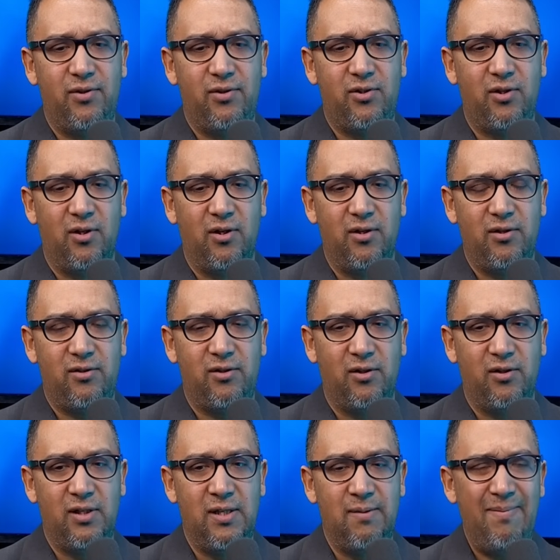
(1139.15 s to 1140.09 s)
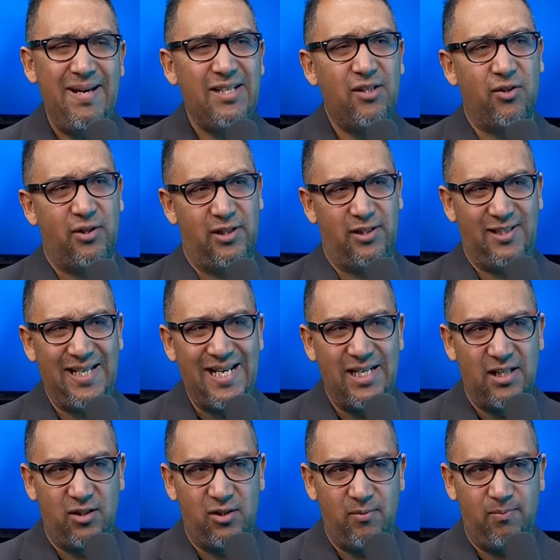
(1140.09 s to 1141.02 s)
it made a lot of
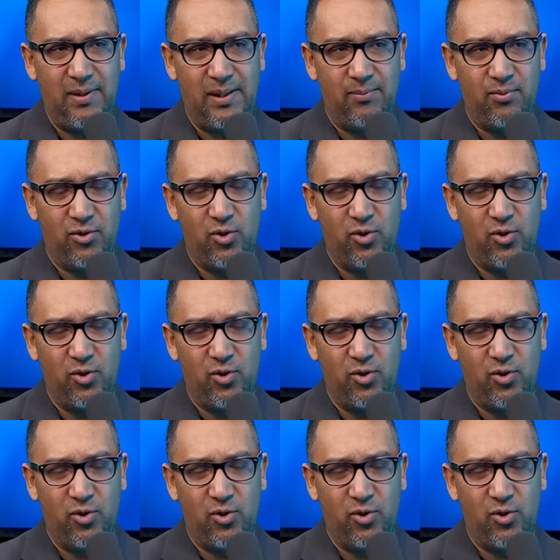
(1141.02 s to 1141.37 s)
sense to people.